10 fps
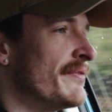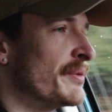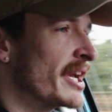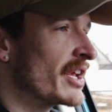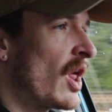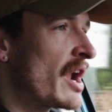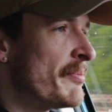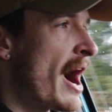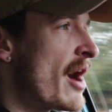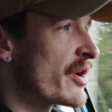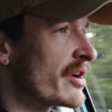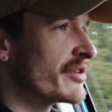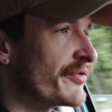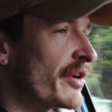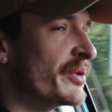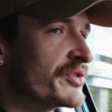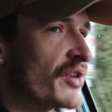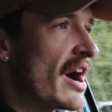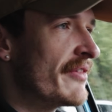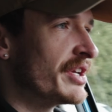If you're making a lot of power and you're front wheel
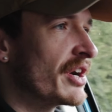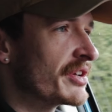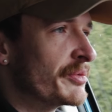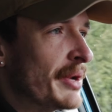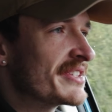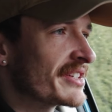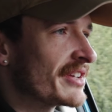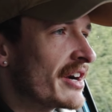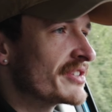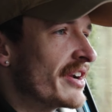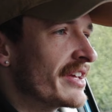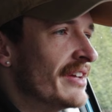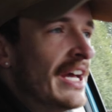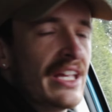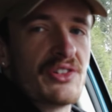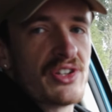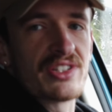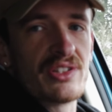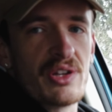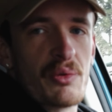drive and you got your basic tires on it,
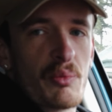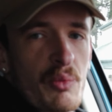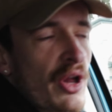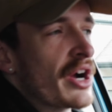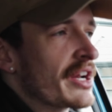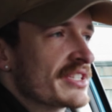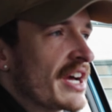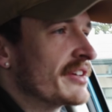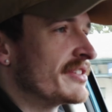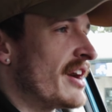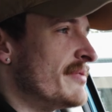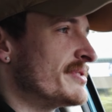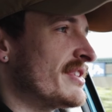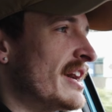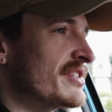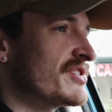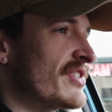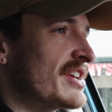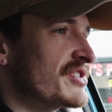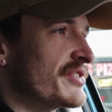we're not gonna set good times. That's
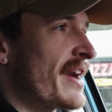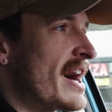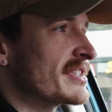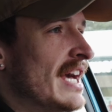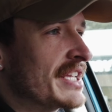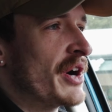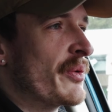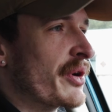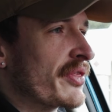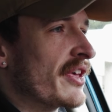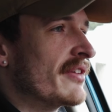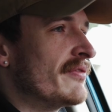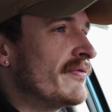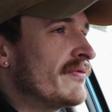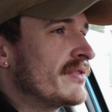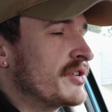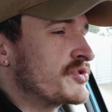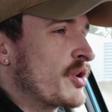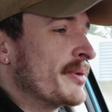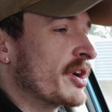just fact. It's not worth it to
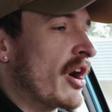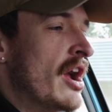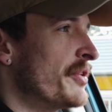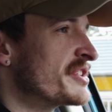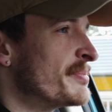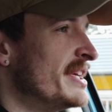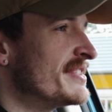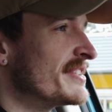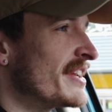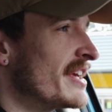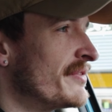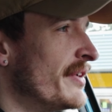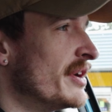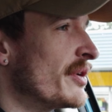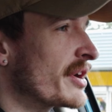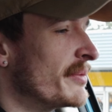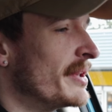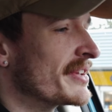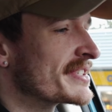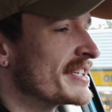destroy my car. All the speeds in today's video are going to
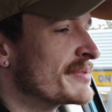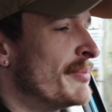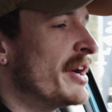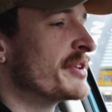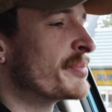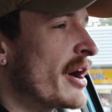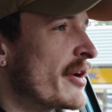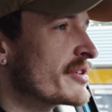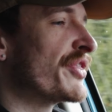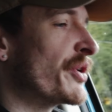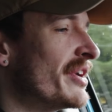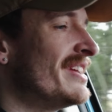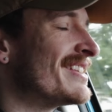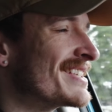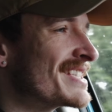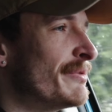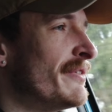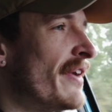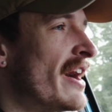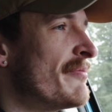be listed as miles per hour, 30 to
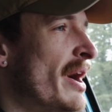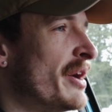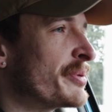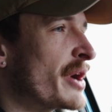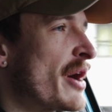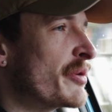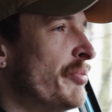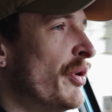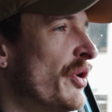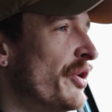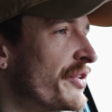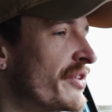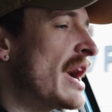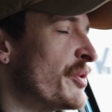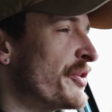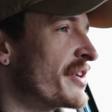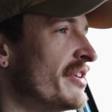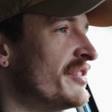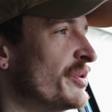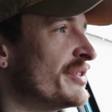75 mile per hour pulls. And we're also
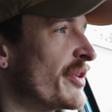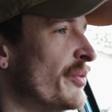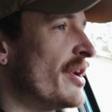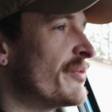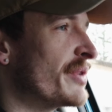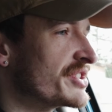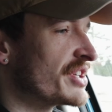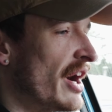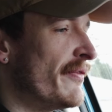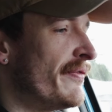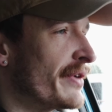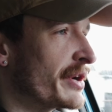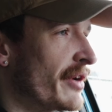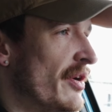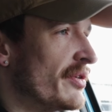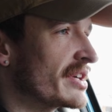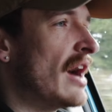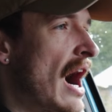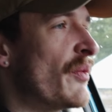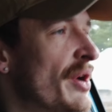going to do another one, which I'll figure out.
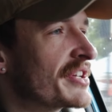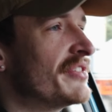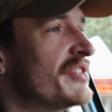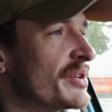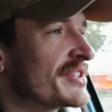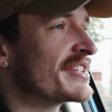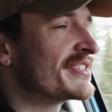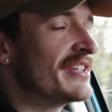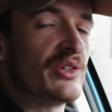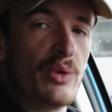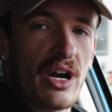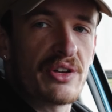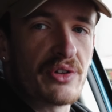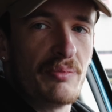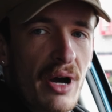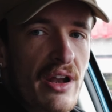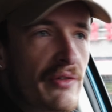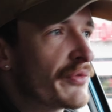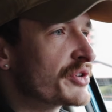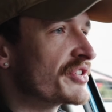I was going to do a 60 to 100, but
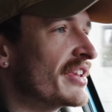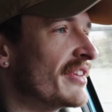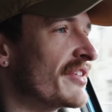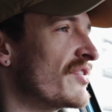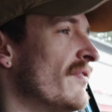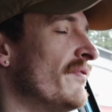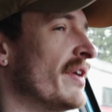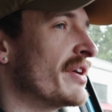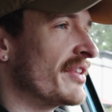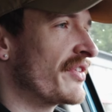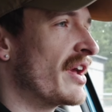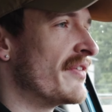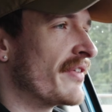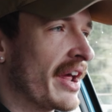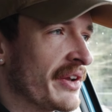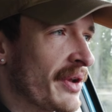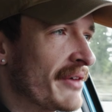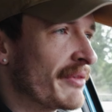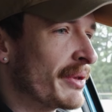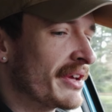unfortunately that's very unsafe and I don't
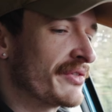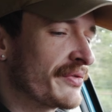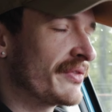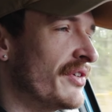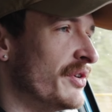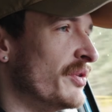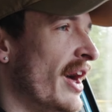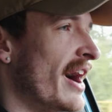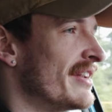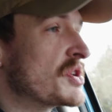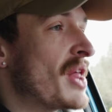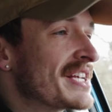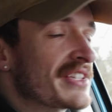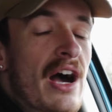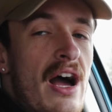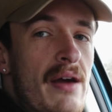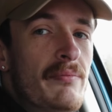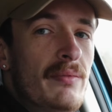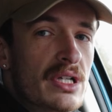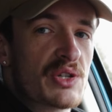have a place to do that. So
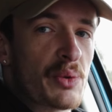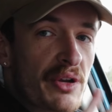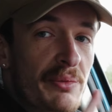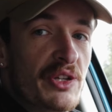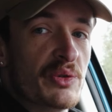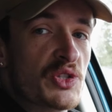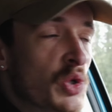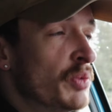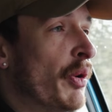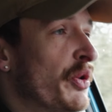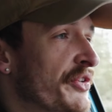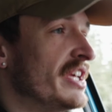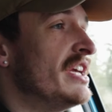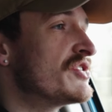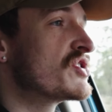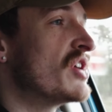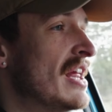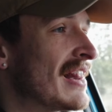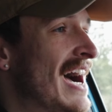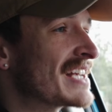we're going to be doing 2 pulls each.
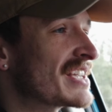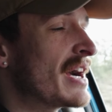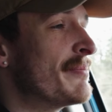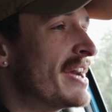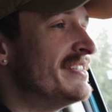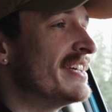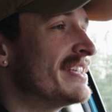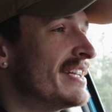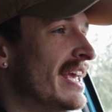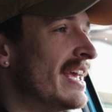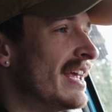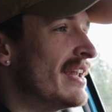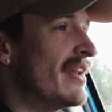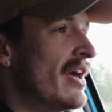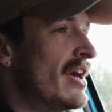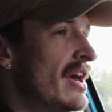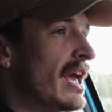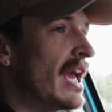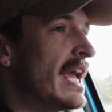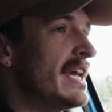Last time I did it in
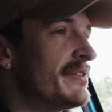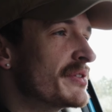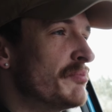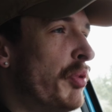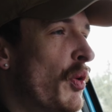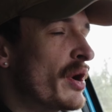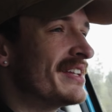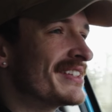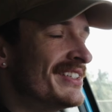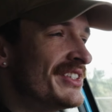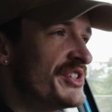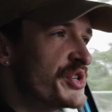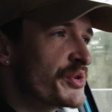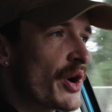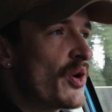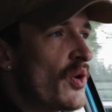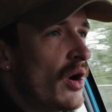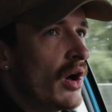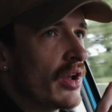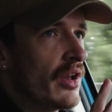
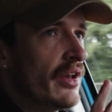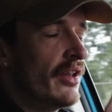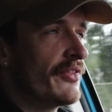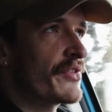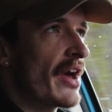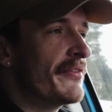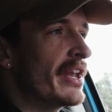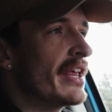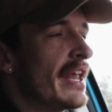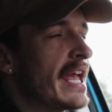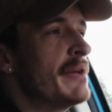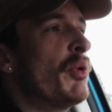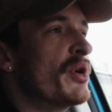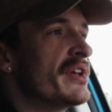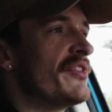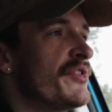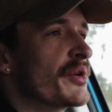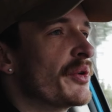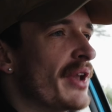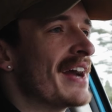8.07 and
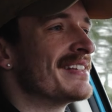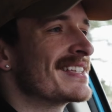8.09